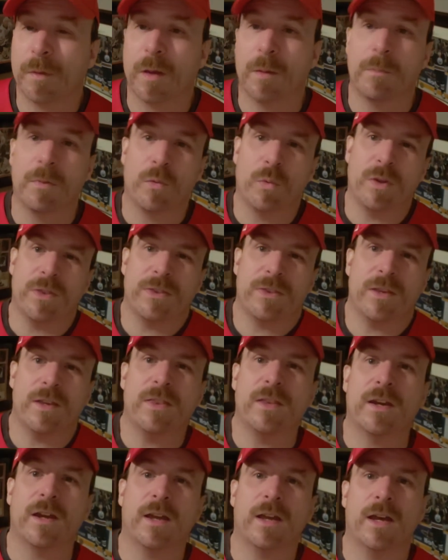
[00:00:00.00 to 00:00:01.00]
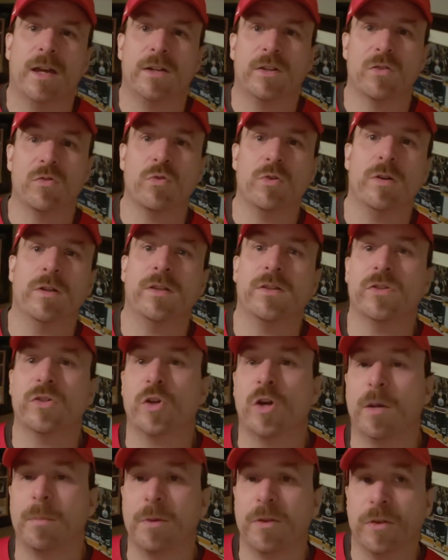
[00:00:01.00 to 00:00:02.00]
But one thing that I had to really
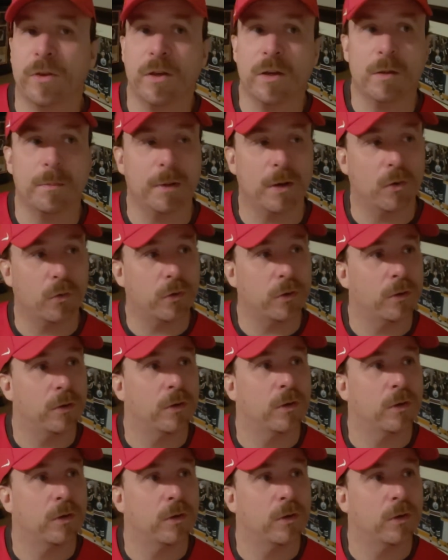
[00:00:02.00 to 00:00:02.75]
stop and think about